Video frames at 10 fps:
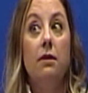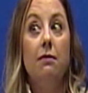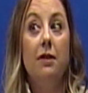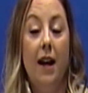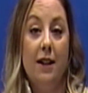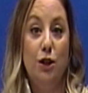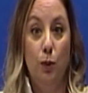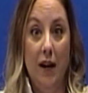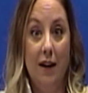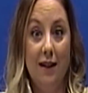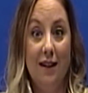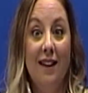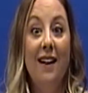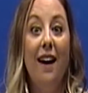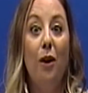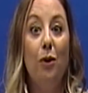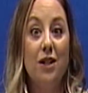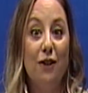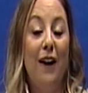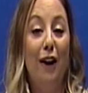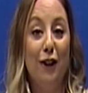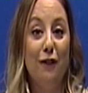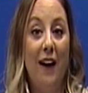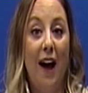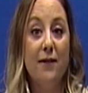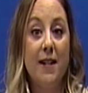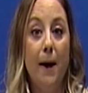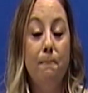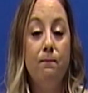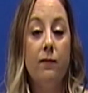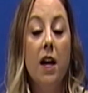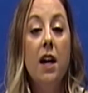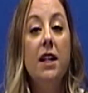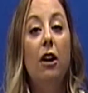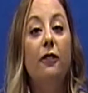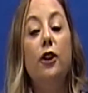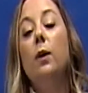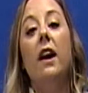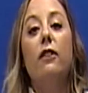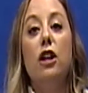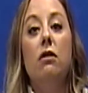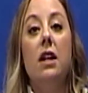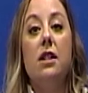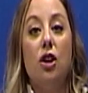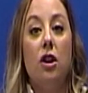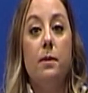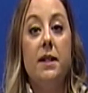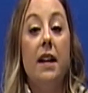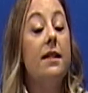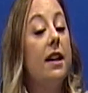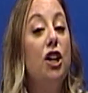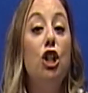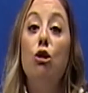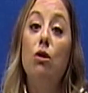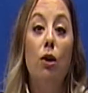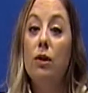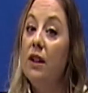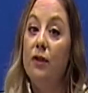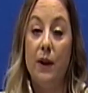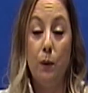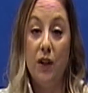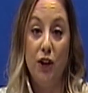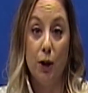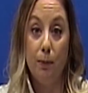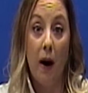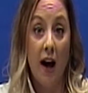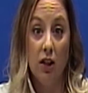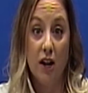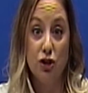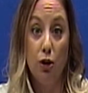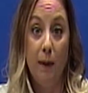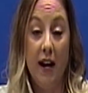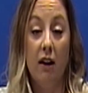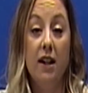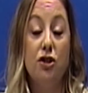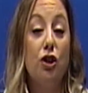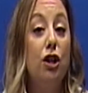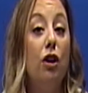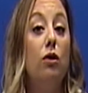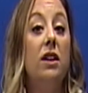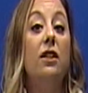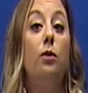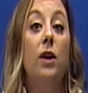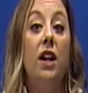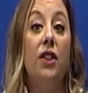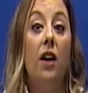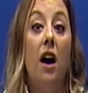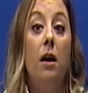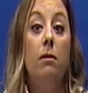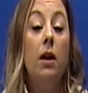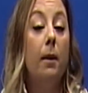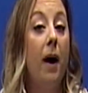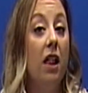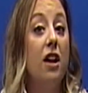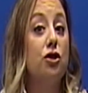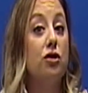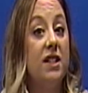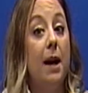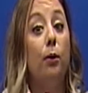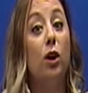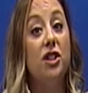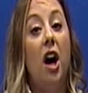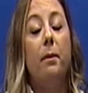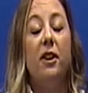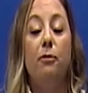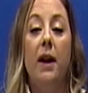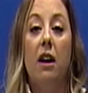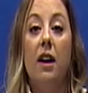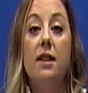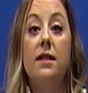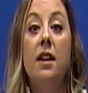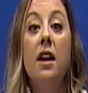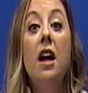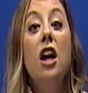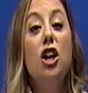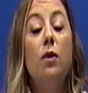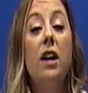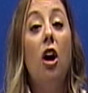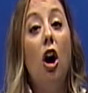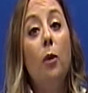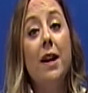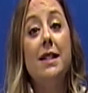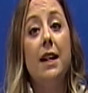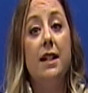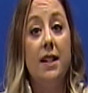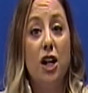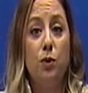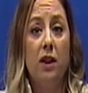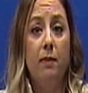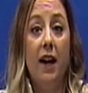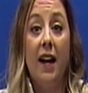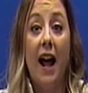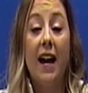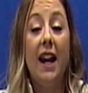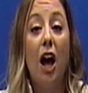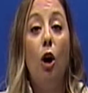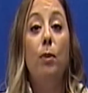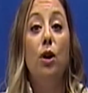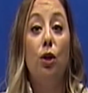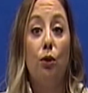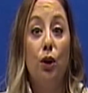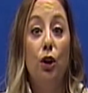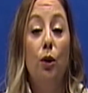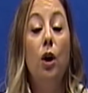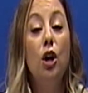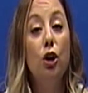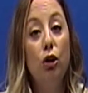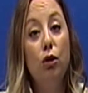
next week to file your FAFSA. Now, if you have a unique circumstance and you don't live with your biological parents, or you don't live with biological step or adoptive parents, you can always get in touch with me and I can help you through who